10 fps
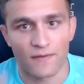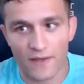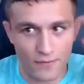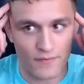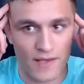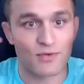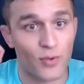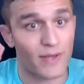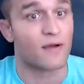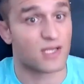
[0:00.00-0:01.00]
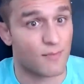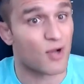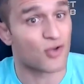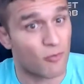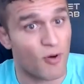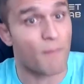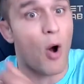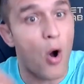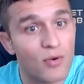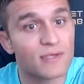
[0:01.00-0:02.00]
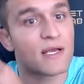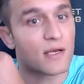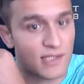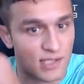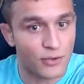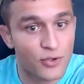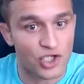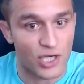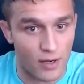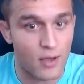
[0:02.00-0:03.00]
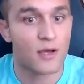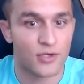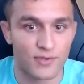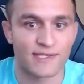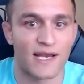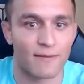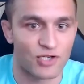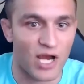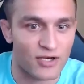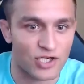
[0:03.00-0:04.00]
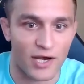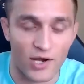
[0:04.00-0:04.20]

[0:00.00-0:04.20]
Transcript: The other thing I'm doing there is I'm also proposing a solution to said objection.